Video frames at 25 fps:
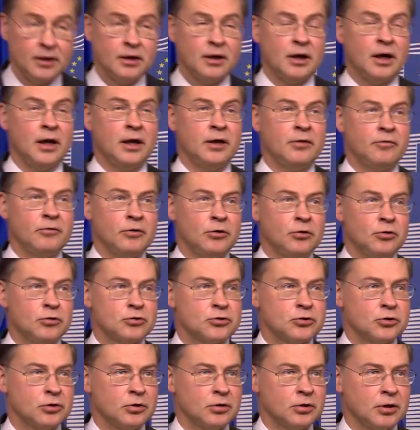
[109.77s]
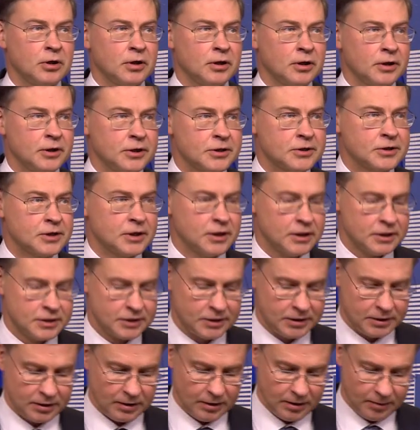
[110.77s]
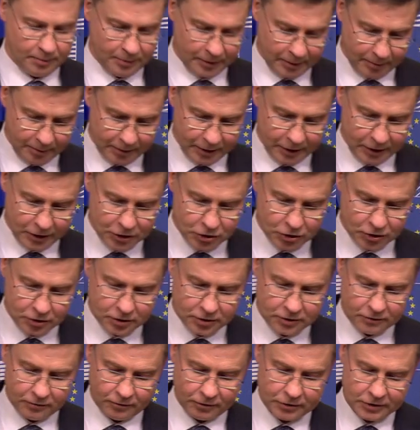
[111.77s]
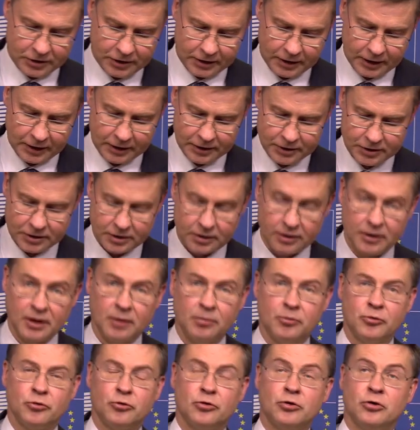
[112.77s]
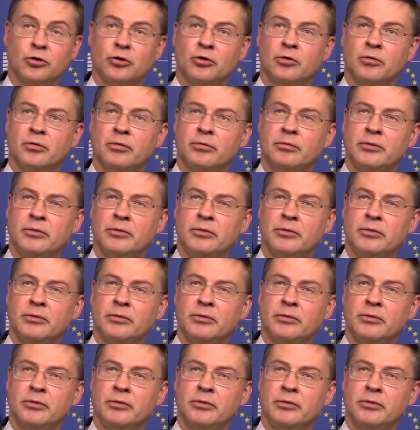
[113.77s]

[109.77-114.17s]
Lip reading: And we also discussed preparations for the next WTO